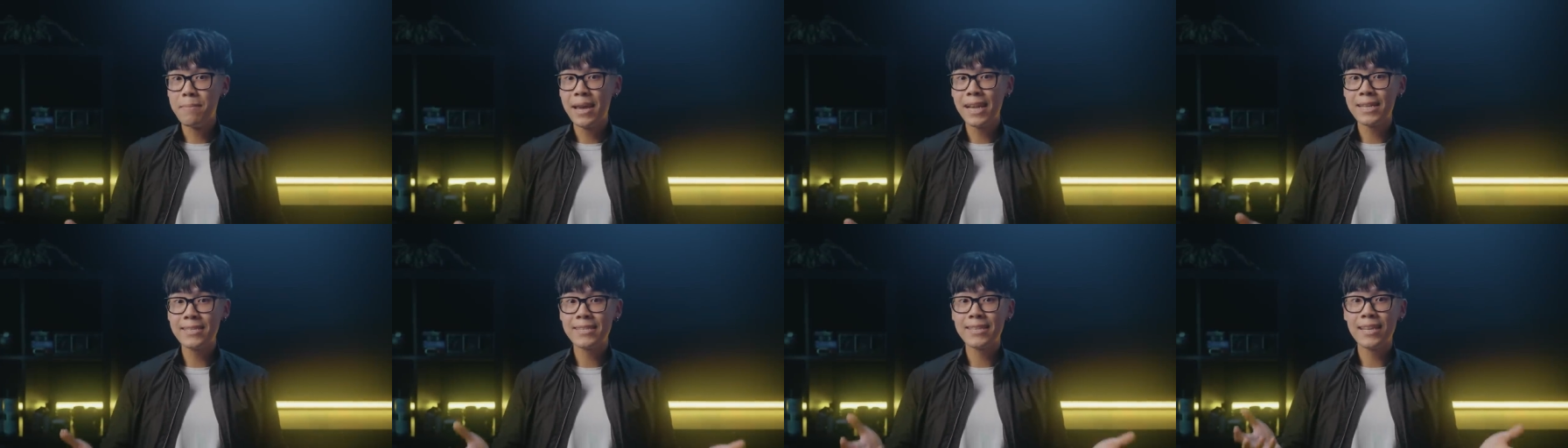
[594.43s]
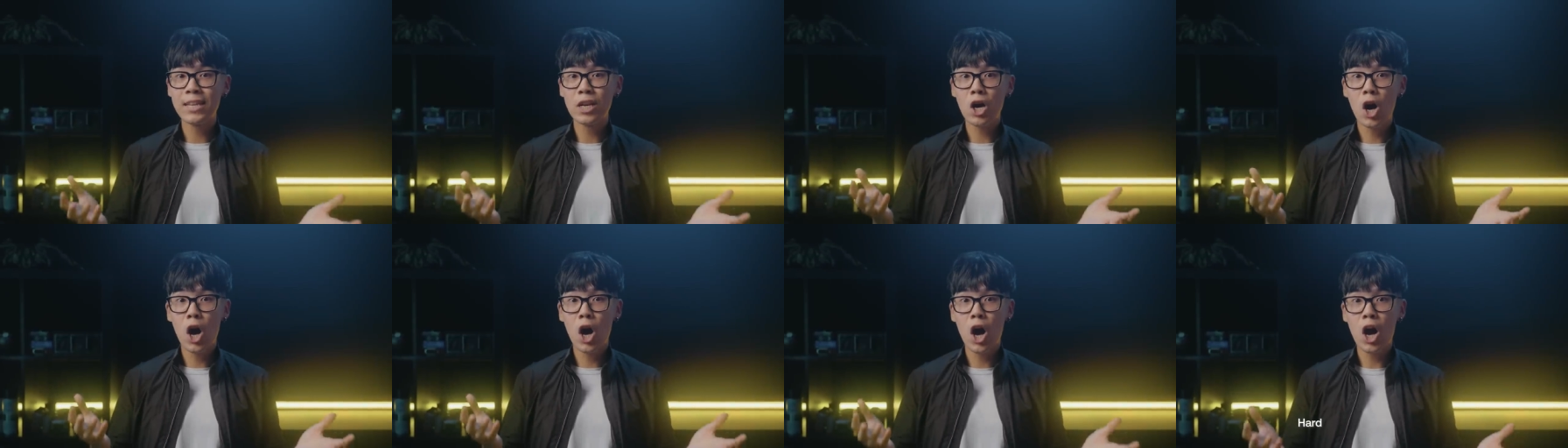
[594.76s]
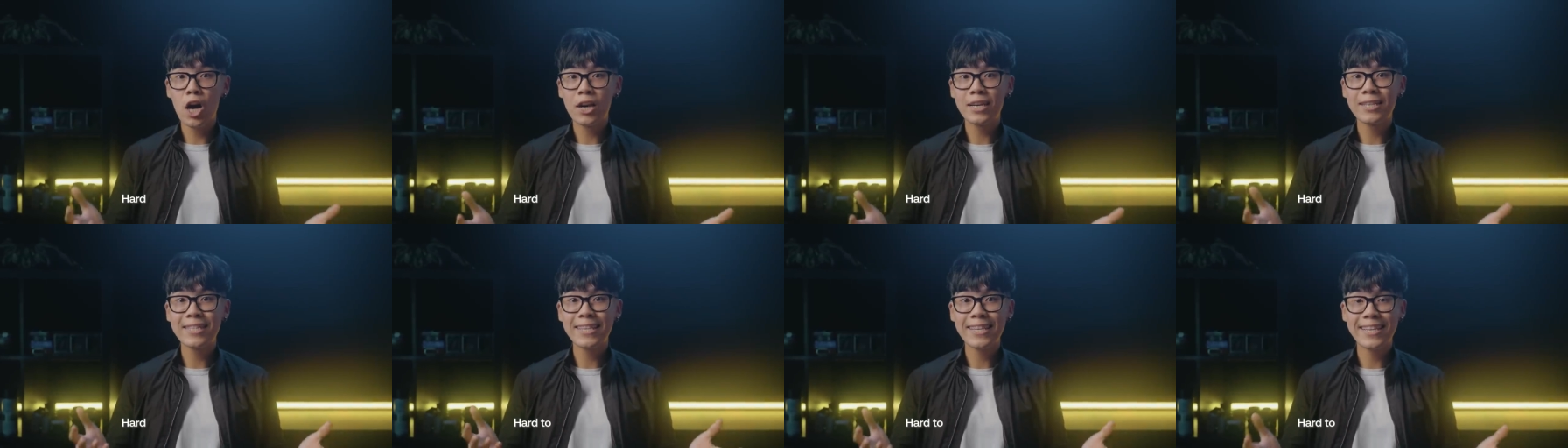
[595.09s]
makes it
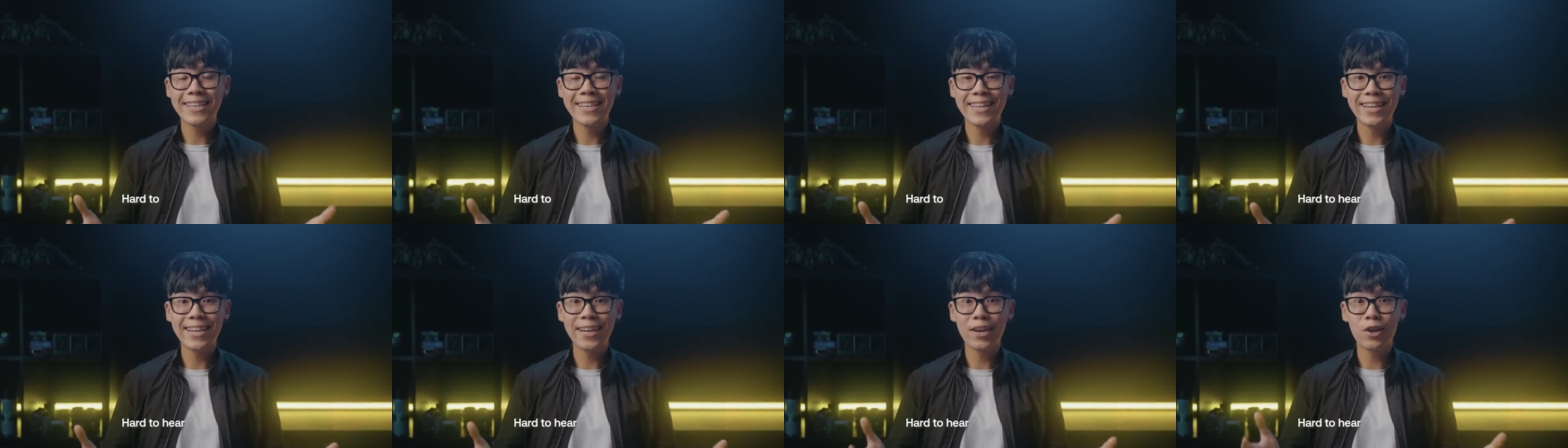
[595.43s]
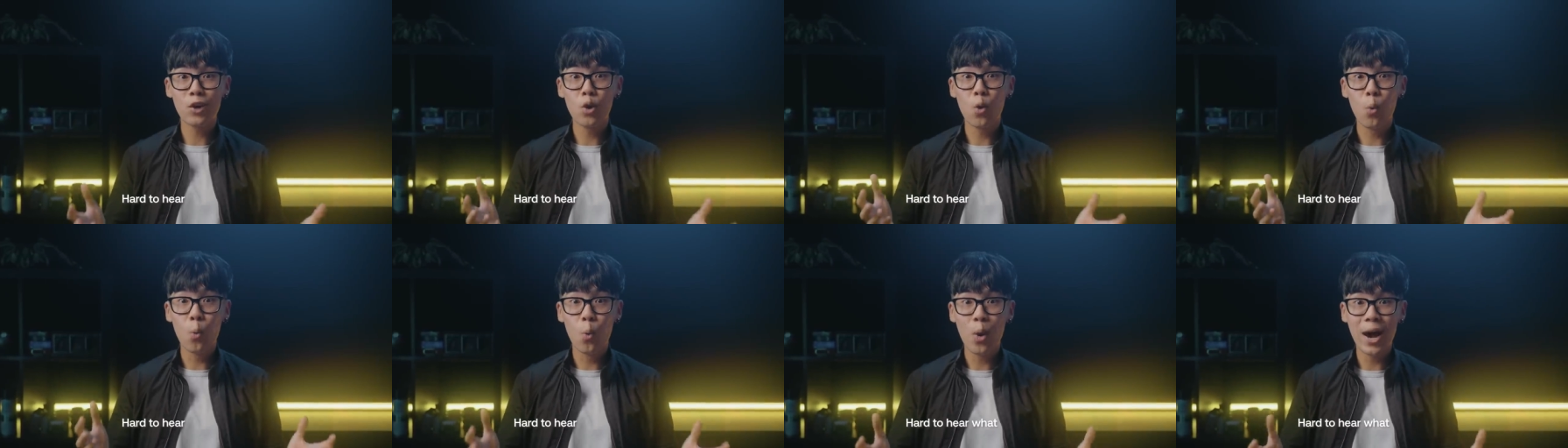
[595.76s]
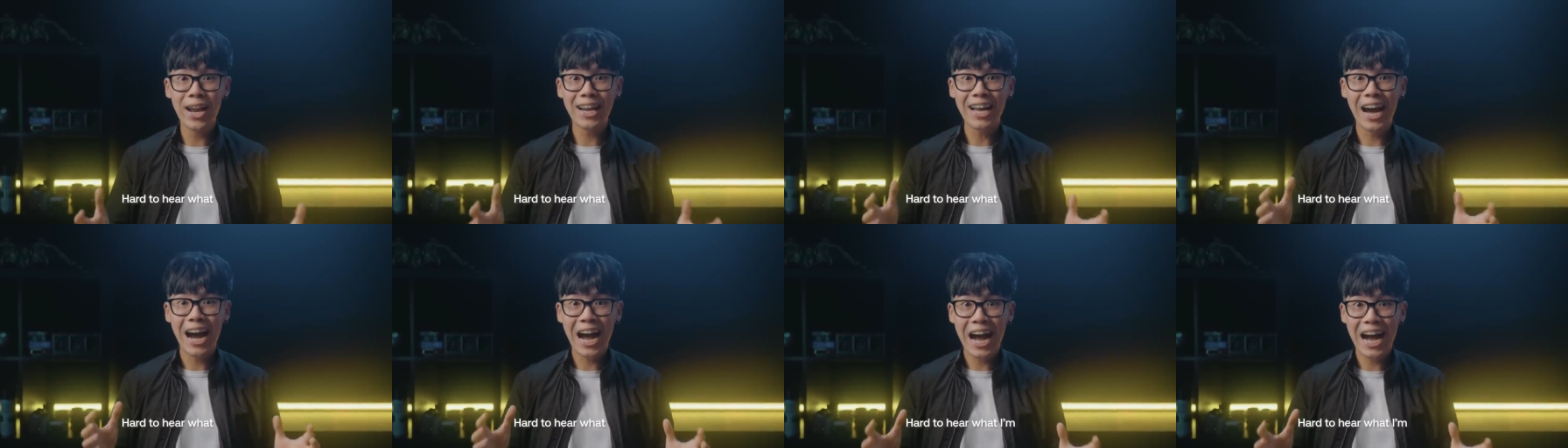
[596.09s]
hard to hear
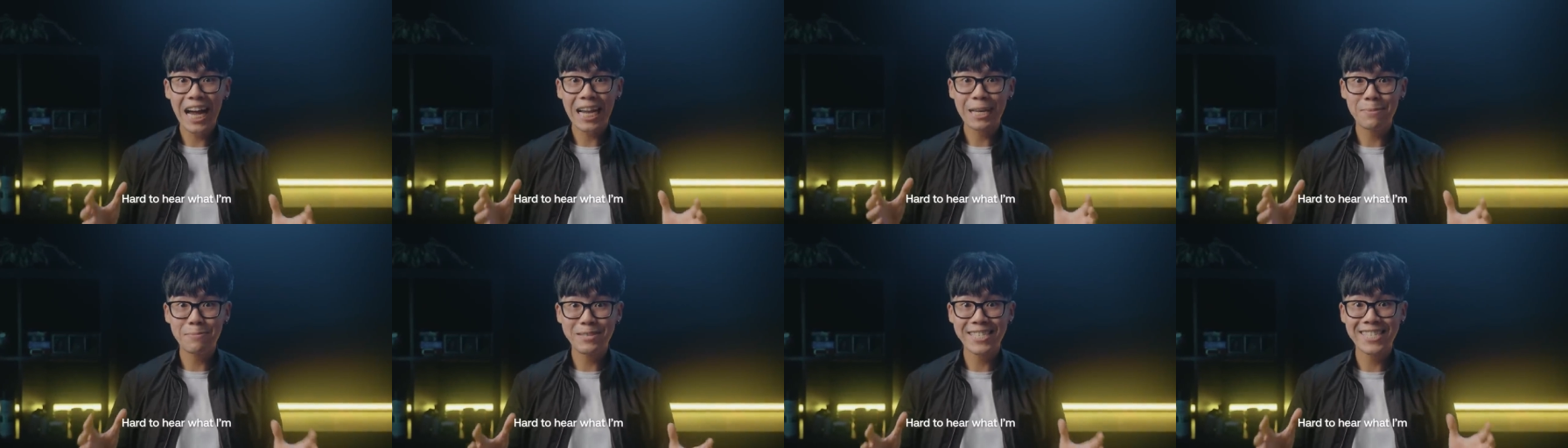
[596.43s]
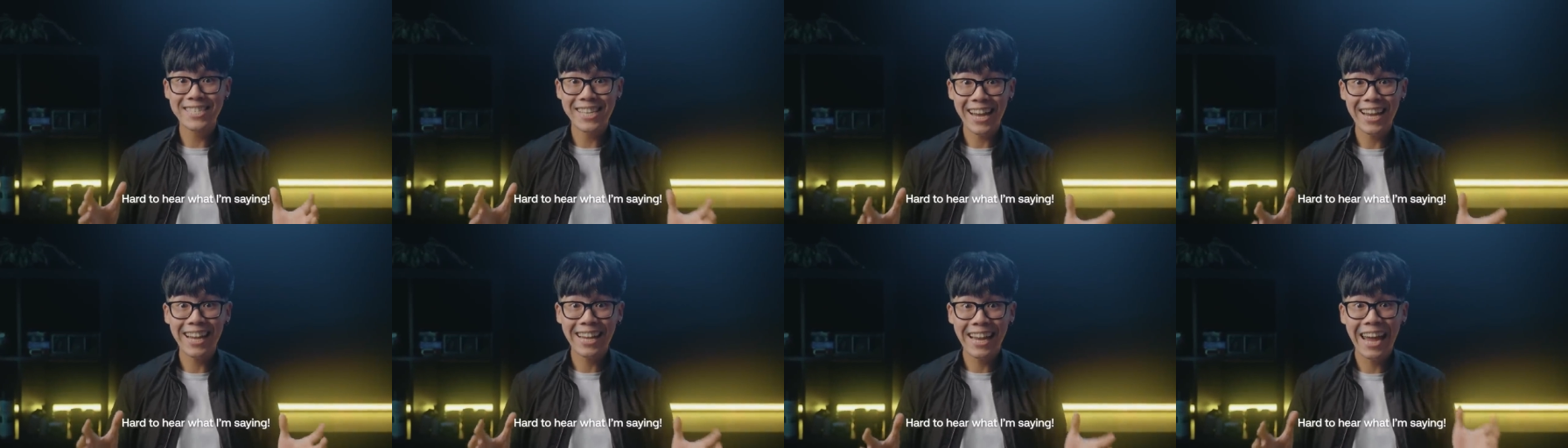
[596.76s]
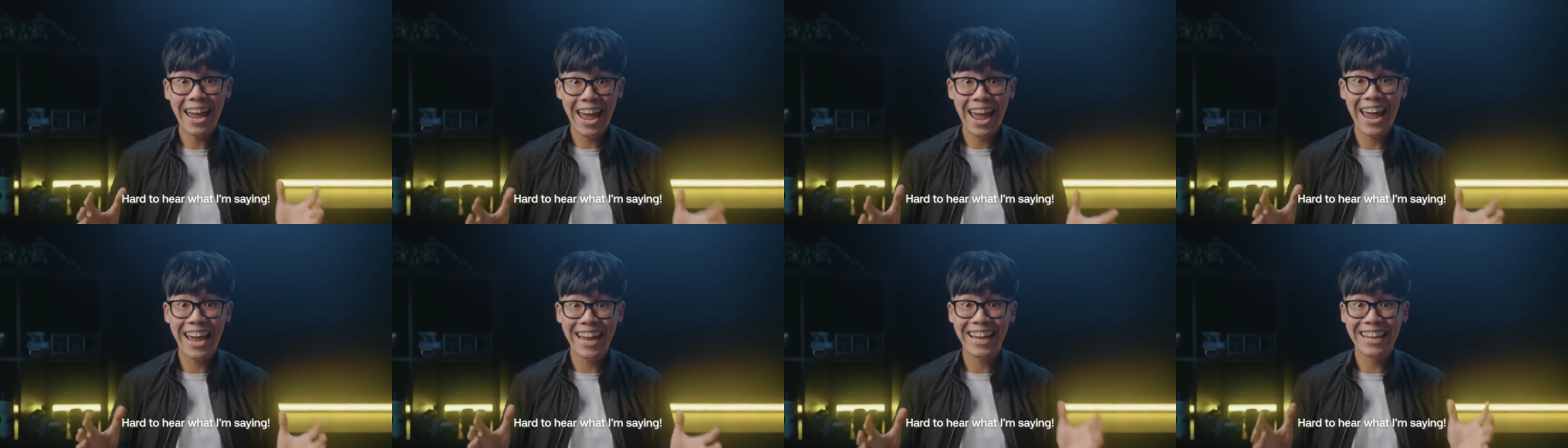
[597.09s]
what I'm
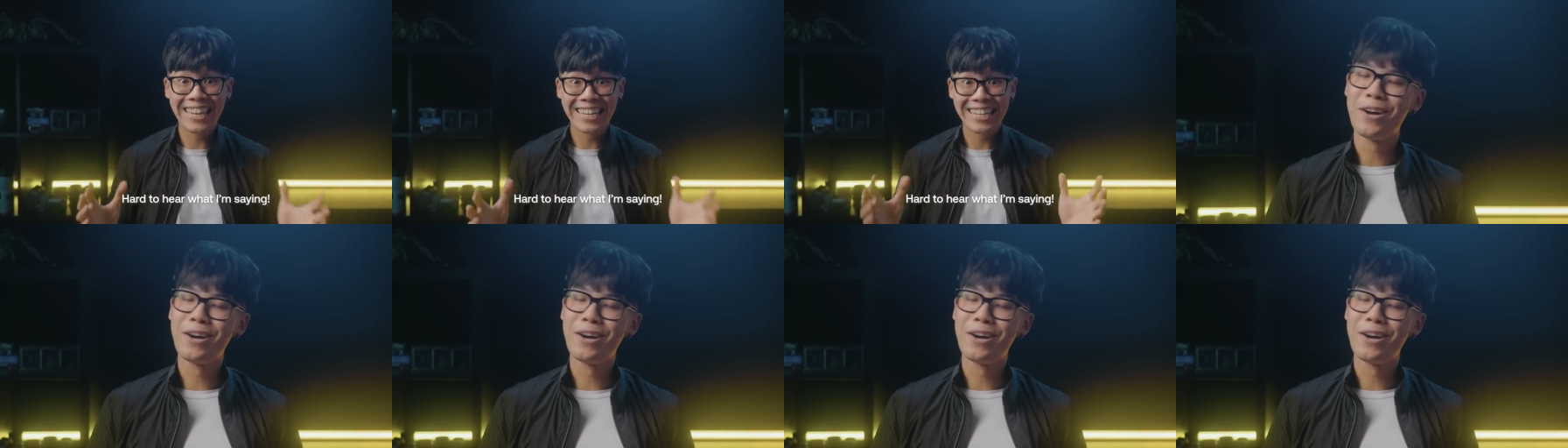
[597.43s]
saying.